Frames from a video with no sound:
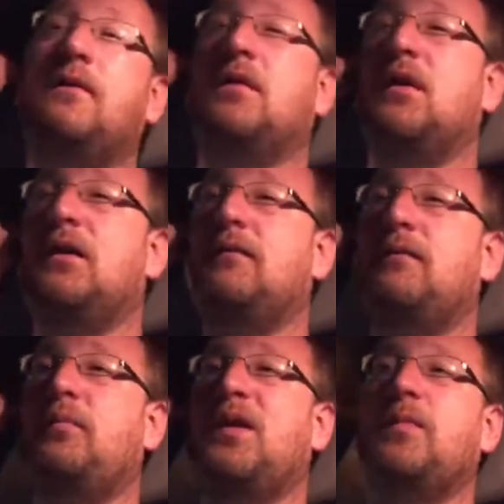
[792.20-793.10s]
for a
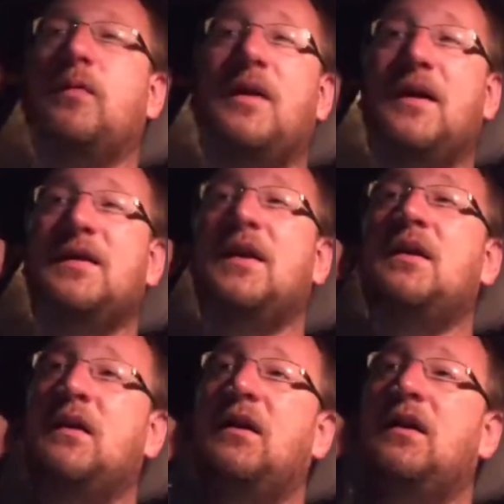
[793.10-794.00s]
prepper mindset,
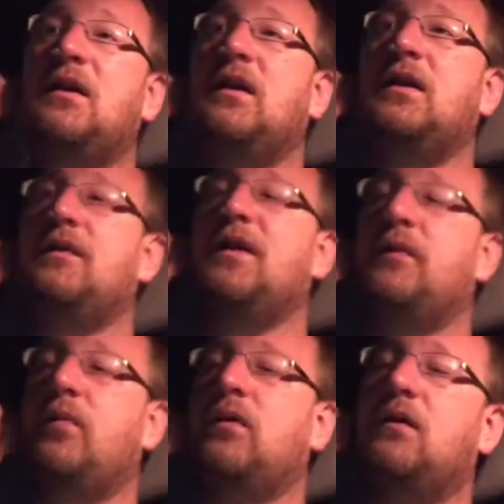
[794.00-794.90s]
it's very
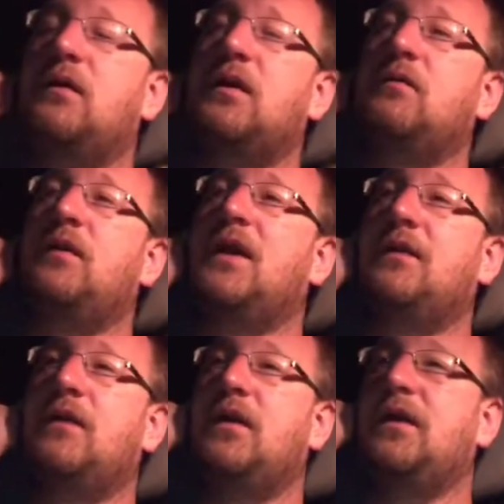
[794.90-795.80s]
important that we
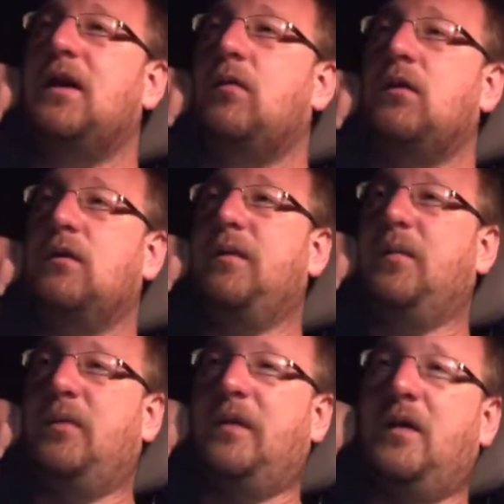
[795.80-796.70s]
have a network of
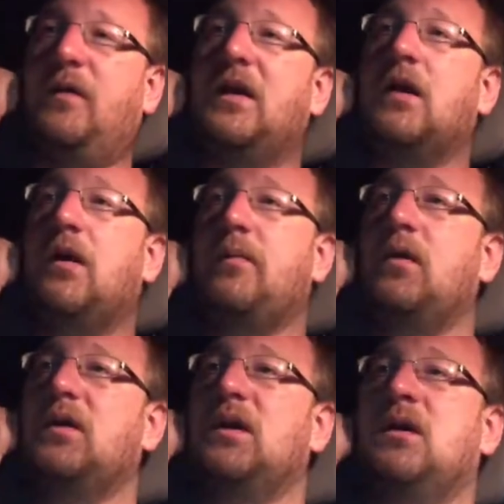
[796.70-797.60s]
people that we know in
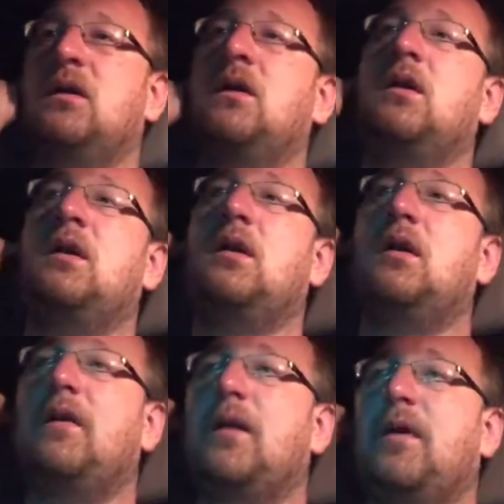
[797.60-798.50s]
person
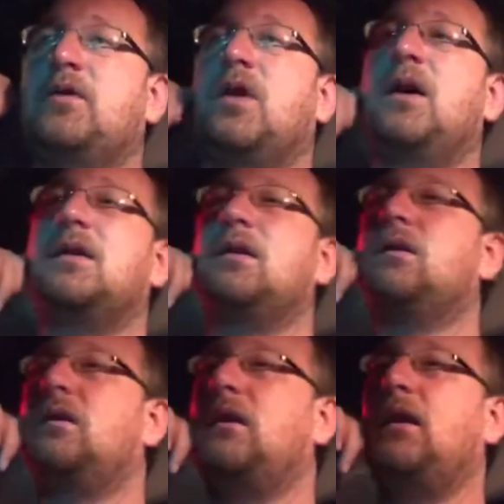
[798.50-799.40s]
that we trust.
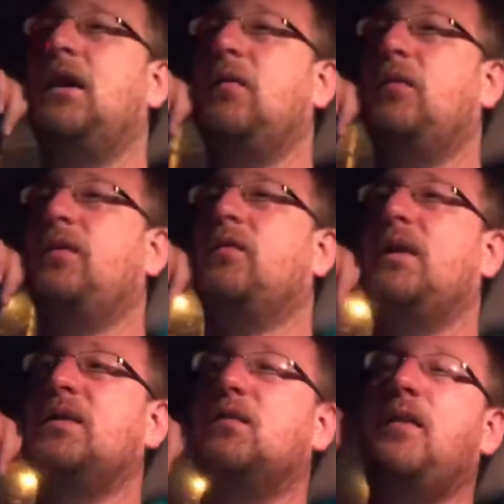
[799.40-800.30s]
And with the
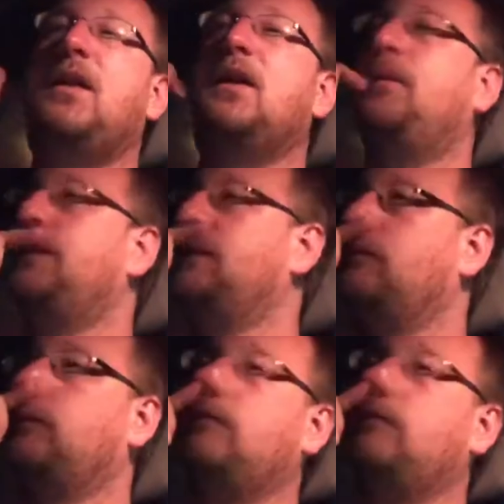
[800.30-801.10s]
regional meetups,